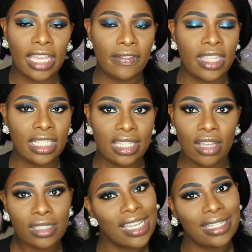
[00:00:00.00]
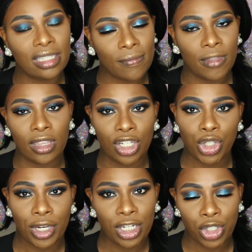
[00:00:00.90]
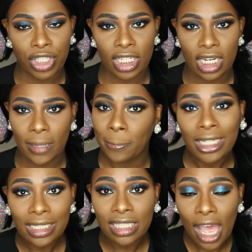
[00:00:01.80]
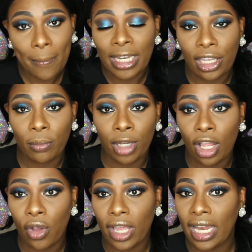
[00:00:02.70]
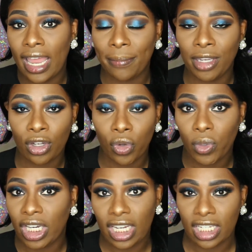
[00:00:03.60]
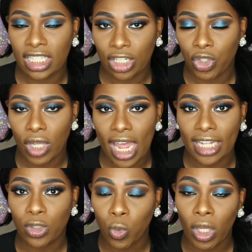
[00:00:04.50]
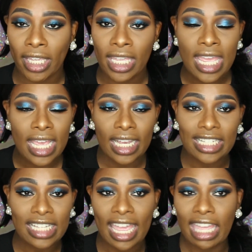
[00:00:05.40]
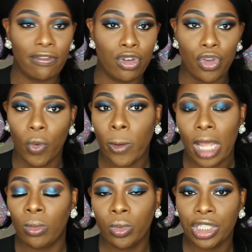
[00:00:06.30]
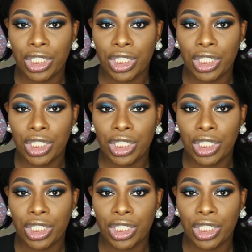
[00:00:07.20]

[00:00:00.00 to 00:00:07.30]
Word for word: If this sounds like something that you're interested in, please comment down below and let me know what it is that you guys want because I have no problem with